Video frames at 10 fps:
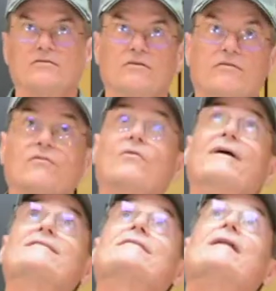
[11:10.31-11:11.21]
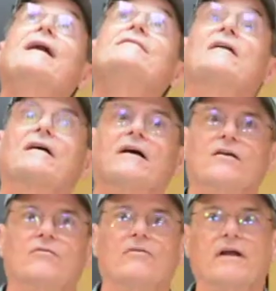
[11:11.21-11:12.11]
to the fluorescent lights I got
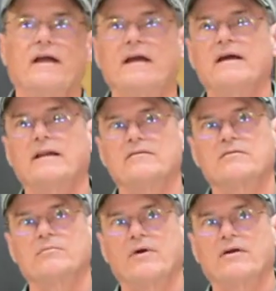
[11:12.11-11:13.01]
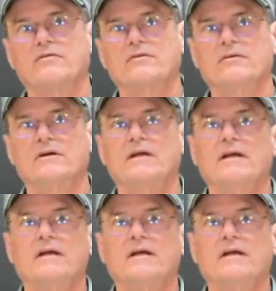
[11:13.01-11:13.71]
overhead as compared to the,